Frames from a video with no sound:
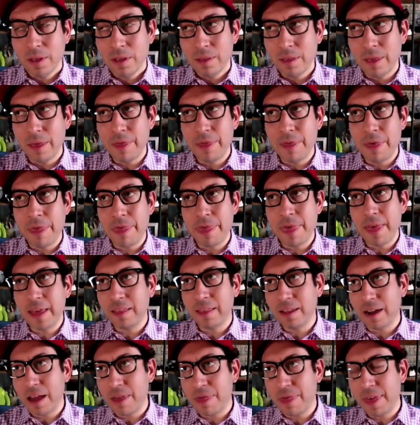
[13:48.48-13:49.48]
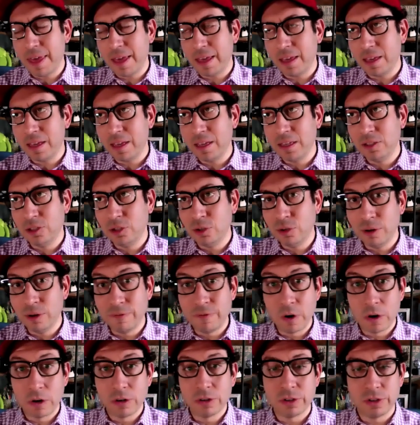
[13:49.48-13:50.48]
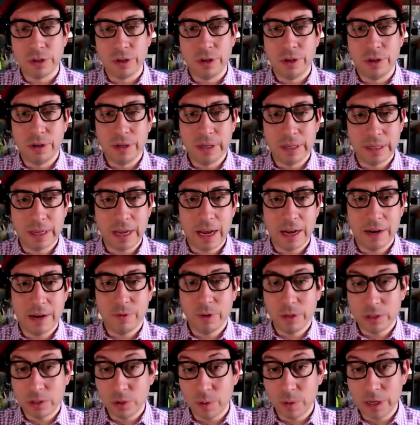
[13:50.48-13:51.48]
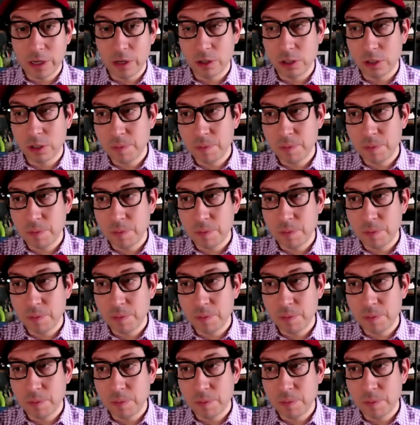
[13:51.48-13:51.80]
The, the thing that I think is universal and kind of what to what you're